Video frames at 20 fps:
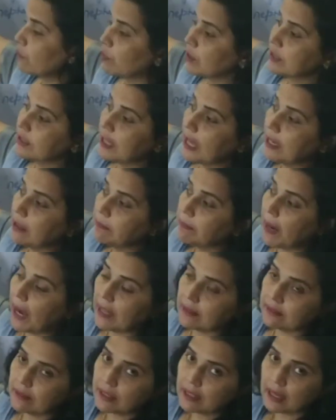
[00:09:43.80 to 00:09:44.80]
was done
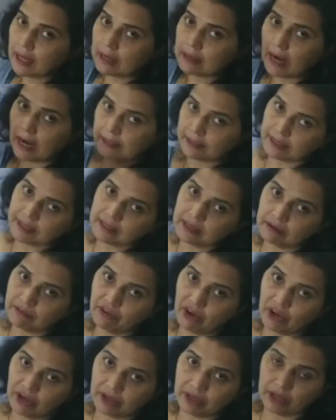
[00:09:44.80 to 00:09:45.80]
by the Carnatic
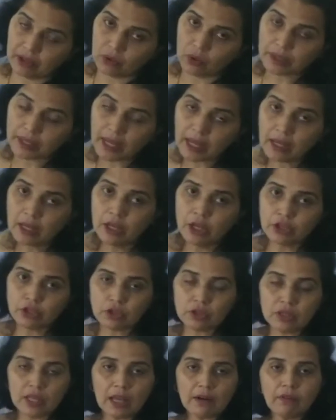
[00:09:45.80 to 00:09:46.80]
governor, okay.
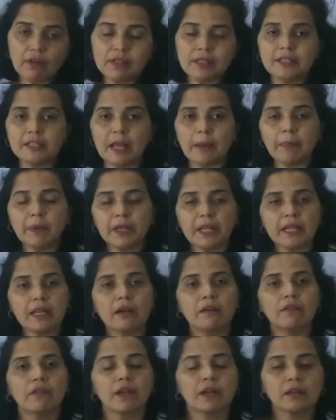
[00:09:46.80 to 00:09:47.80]
So there was a deputy
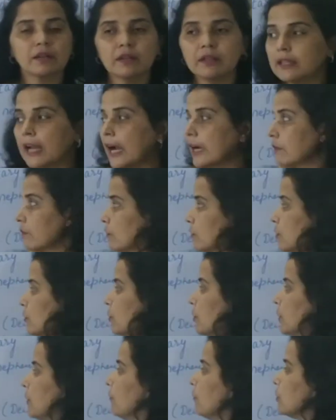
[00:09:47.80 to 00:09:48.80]
governor
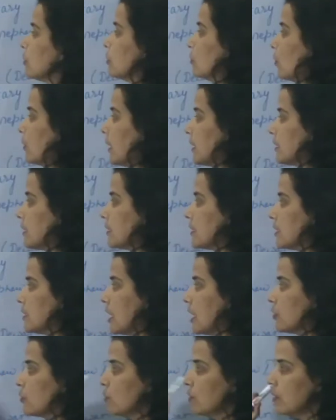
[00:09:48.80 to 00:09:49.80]
he was known as the
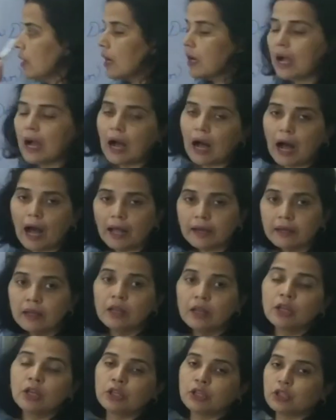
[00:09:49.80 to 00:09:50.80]
Sadatullah Khan.
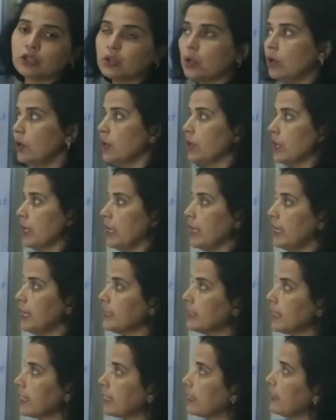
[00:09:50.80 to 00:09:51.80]
So
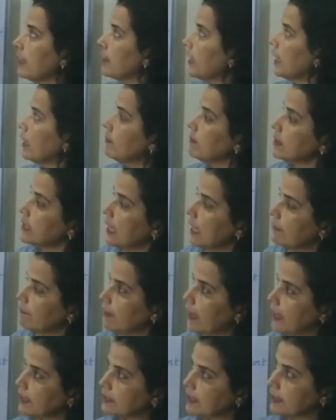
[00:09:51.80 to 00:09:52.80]
he declared himself
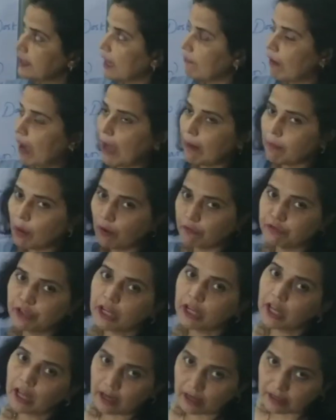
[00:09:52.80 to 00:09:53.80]
as the Nawab of
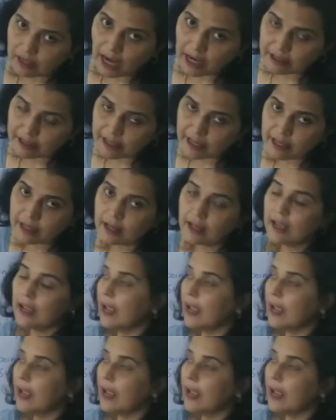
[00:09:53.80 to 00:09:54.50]
the Carnatic,